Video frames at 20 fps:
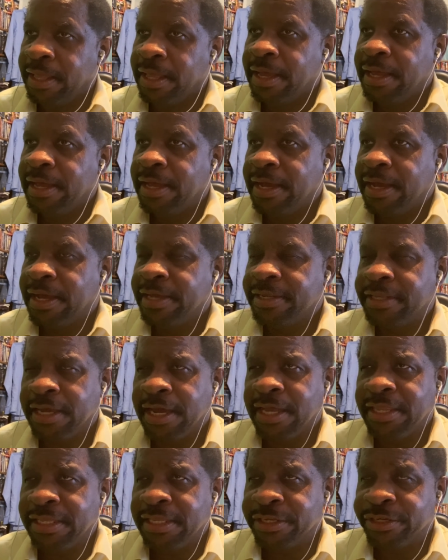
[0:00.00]

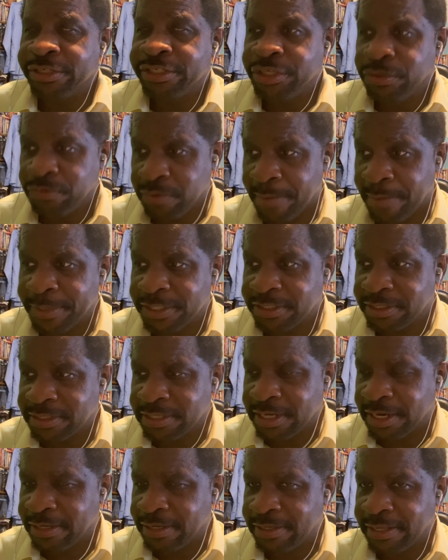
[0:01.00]
I think there's two
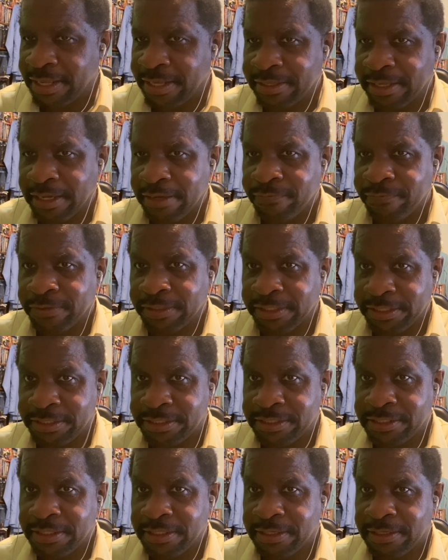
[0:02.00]
images that they
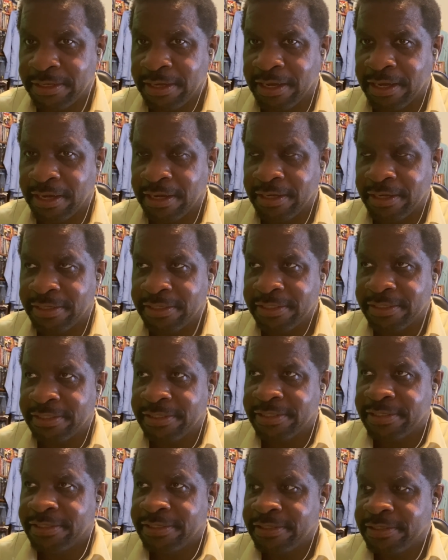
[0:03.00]
released, I
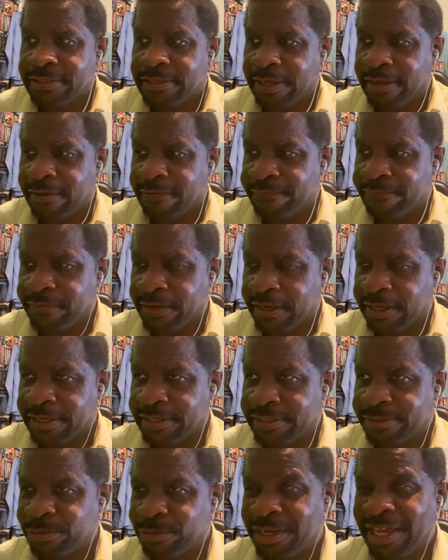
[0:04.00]

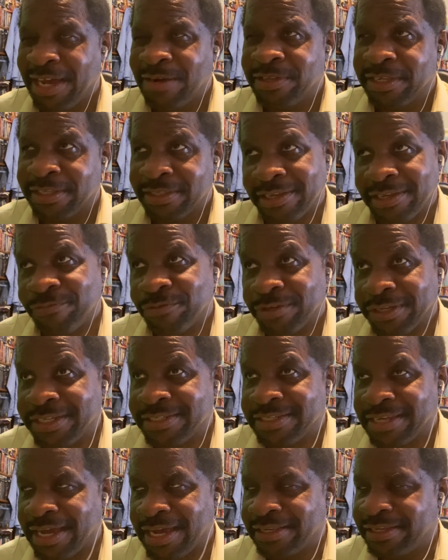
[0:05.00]
don't think they
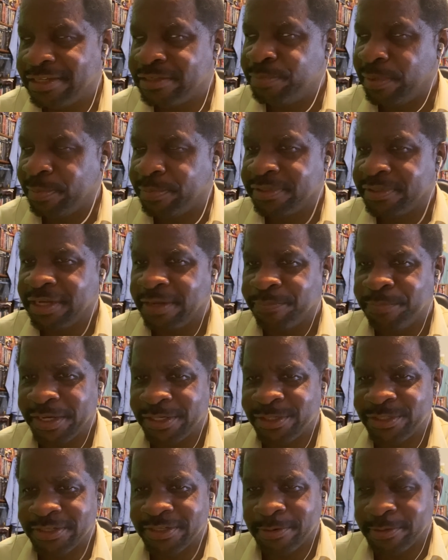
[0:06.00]
released it. These people took
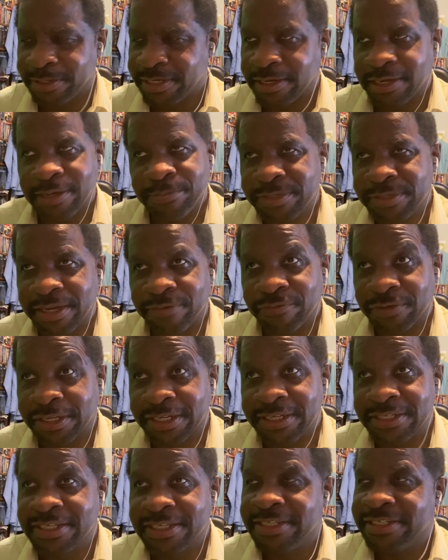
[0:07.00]
pictures. Oh, I keep saying
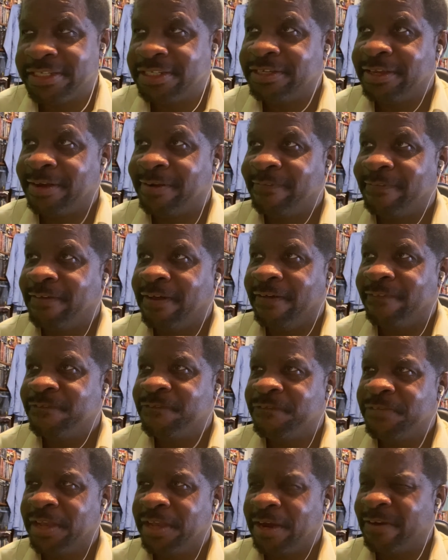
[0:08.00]
release because he's not
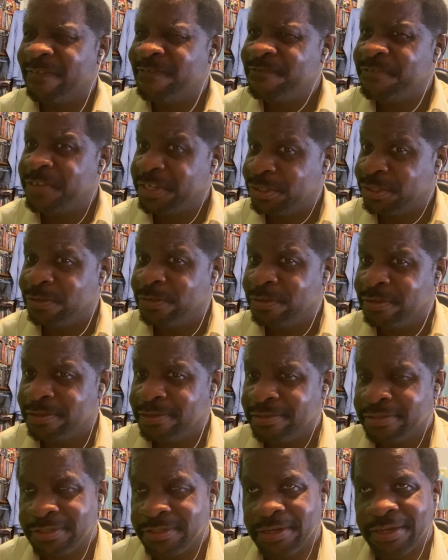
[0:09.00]
official.
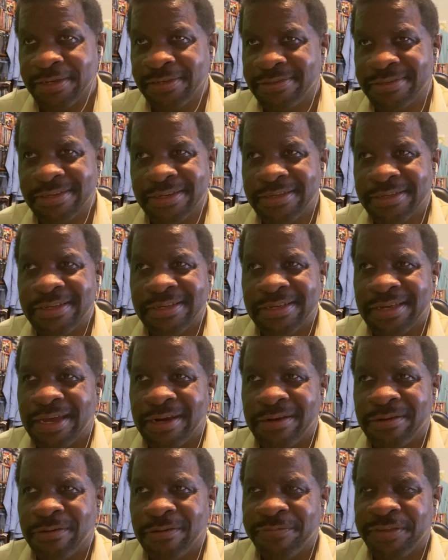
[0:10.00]
So, and I
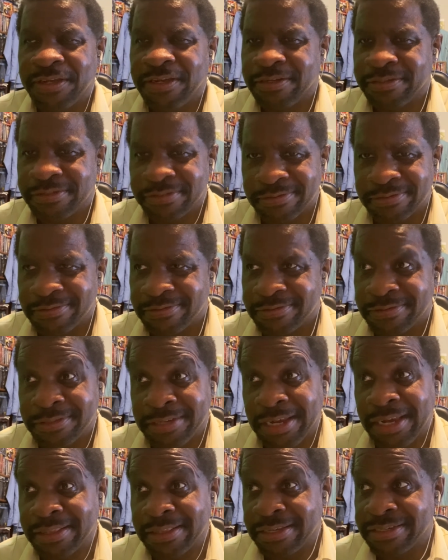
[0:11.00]
don't know if they'll
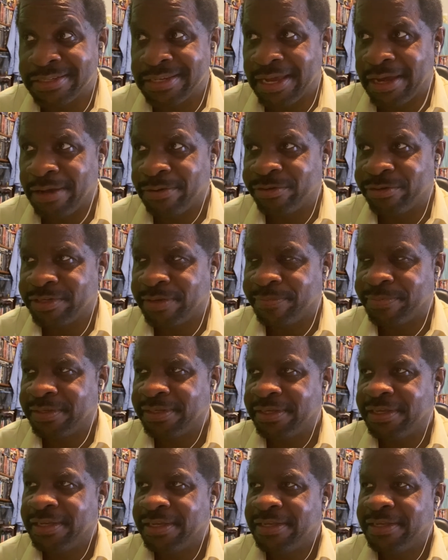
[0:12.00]
take this down or something.